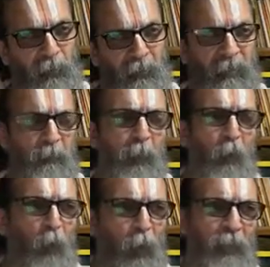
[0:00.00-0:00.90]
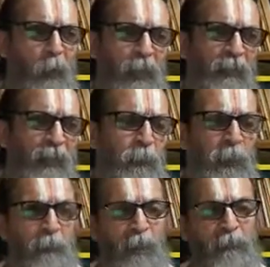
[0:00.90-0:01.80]
And ask me why these
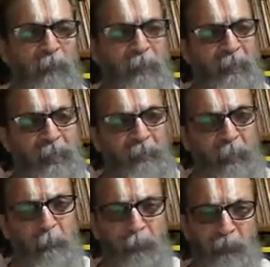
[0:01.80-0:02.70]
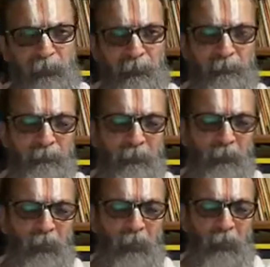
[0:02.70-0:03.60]
people first attacked temples?
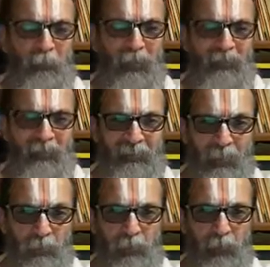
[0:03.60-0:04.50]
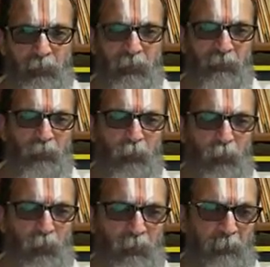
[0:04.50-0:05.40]
Because the temples
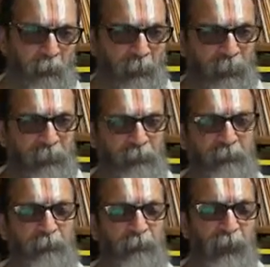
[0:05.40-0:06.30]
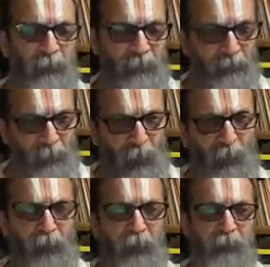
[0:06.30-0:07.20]
were the places of
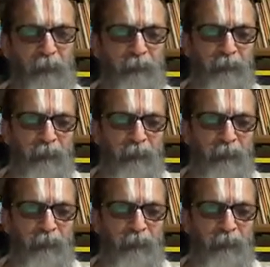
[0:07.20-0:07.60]
knowledge.